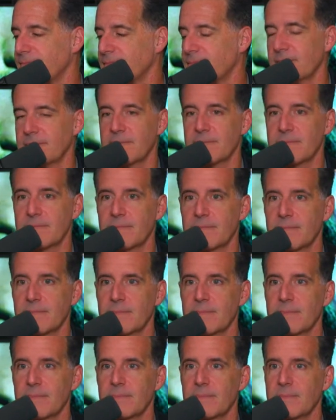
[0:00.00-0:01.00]
Uh, they want
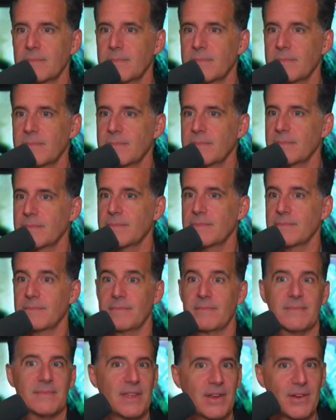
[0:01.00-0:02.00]
to make more money.
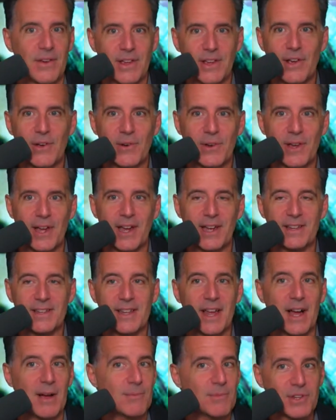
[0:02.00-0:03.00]
There you go, guys.
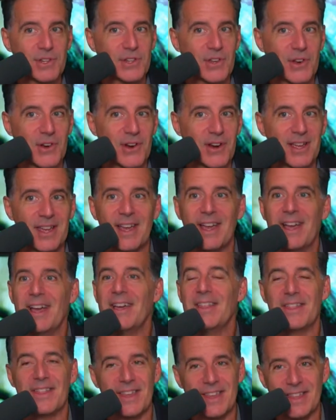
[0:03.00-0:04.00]
I'm just sorry
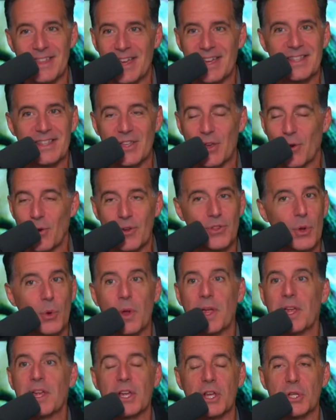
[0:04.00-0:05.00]
that like they're they're
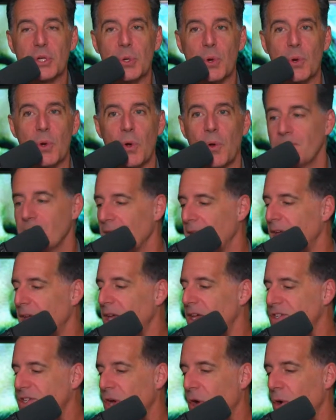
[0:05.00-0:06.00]
in control.
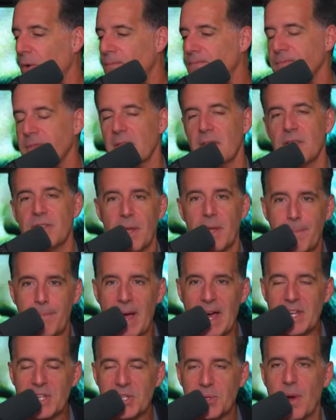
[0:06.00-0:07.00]
So the
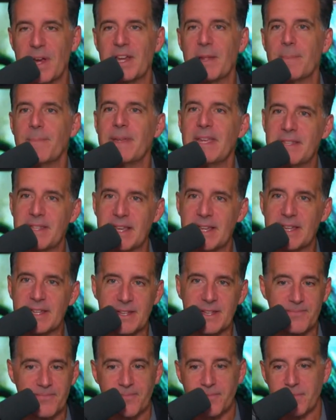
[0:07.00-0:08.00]
best way to beat this,